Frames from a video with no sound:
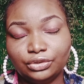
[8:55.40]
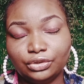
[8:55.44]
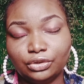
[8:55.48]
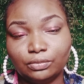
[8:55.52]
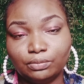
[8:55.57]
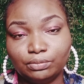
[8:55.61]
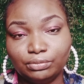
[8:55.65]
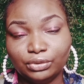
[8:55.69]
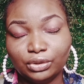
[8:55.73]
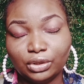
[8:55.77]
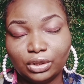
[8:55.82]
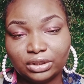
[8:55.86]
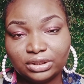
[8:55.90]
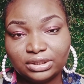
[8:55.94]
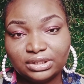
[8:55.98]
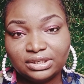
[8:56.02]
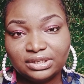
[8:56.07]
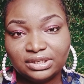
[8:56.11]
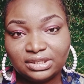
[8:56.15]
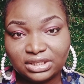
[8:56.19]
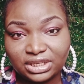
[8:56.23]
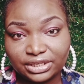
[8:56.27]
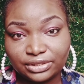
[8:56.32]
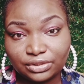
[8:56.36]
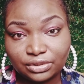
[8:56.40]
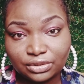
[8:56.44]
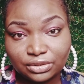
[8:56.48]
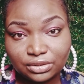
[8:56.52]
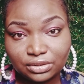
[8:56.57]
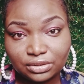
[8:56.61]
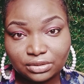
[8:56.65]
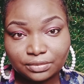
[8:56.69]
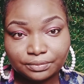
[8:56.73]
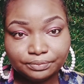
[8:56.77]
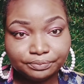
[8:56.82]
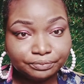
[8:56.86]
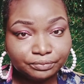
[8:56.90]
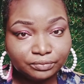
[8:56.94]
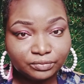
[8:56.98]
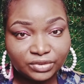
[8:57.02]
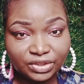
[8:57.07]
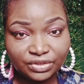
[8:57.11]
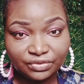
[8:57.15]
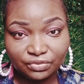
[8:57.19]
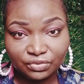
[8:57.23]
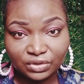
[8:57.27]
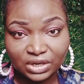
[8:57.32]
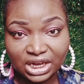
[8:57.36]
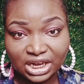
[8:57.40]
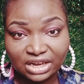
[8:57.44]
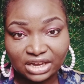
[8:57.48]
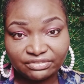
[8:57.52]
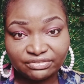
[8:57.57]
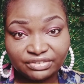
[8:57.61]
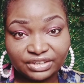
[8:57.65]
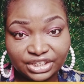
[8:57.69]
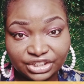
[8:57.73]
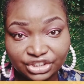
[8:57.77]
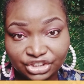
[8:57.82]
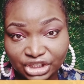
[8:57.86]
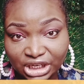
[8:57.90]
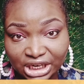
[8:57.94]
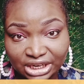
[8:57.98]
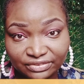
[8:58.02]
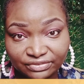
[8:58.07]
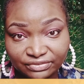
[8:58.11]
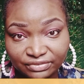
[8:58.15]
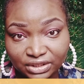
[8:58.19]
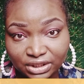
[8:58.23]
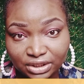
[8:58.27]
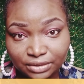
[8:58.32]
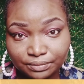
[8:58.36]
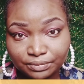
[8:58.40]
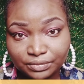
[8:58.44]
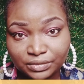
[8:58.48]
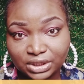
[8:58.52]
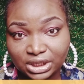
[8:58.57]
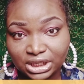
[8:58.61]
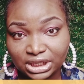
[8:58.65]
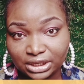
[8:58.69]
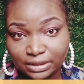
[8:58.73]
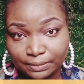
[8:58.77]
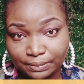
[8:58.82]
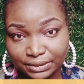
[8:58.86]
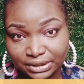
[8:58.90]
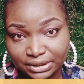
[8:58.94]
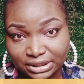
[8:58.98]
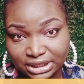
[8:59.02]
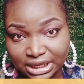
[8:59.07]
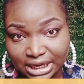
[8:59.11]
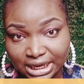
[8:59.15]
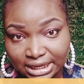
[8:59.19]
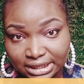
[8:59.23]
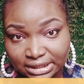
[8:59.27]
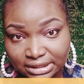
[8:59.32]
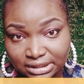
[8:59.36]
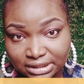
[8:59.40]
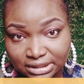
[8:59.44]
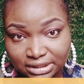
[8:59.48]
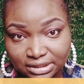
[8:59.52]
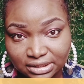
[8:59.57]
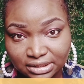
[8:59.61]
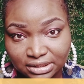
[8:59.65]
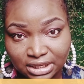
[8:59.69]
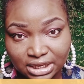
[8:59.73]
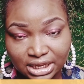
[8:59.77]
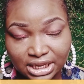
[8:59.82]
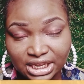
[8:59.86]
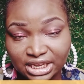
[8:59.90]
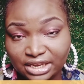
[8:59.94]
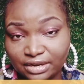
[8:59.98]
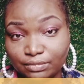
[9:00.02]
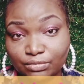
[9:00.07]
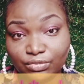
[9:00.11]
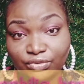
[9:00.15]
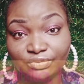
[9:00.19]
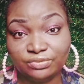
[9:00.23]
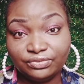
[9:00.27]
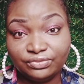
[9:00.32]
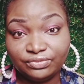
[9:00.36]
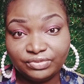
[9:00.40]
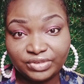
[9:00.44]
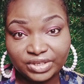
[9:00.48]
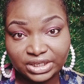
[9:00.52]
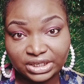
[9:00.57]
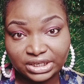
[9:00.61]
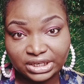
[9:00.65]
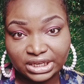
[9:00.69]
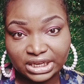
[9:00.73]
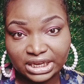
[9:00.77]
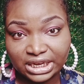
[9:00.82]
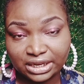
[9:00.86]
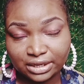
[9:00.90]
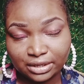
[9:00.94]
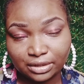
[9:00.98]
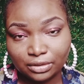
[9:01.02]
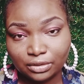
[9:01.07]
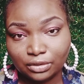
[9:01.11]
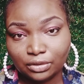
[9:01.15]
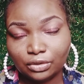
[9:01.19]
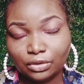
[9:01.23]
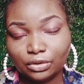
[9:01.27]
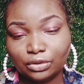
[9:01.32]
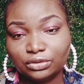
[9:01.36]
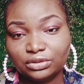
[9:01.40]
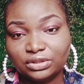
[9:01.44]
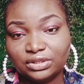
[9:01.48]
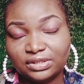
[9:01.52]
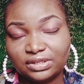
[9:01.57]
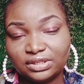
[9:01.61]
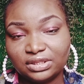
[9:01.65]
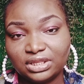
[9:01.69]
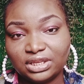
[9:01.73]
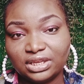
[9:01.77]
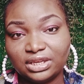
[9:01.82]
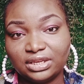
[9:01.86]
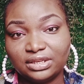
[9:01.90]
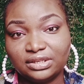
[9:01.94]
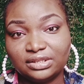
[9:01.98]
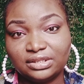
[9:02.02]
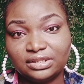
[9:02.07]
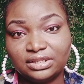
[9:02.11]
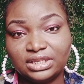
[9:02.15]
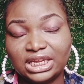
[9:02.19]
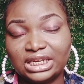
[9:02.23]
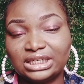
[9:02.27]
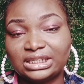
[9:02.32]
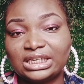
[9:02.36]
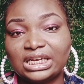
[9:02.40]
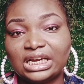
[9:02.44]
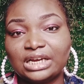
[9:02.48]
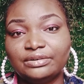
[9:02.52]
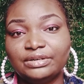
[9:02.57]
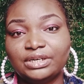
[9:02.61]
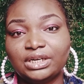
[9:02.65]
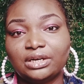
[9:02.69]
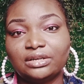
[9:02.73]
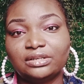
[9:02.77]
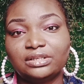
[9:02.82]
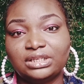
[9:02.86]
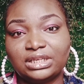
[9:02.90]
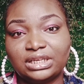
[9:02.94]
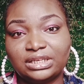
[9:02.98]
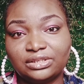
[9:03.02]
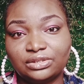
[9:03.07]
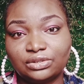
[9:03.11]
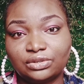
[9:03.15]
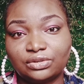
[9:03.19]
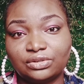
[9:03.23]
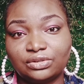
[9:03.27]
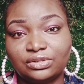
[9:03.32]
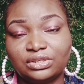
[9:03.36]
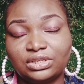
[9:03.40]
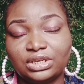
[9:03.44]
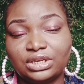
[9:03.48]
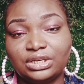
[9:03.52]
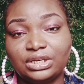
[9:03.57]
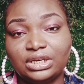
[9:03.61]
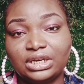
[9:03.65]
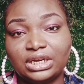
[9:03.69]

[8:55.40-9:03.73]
blood status, if you have HIV, hepatitis, hemophilia, all these things. Then carry out tests concerning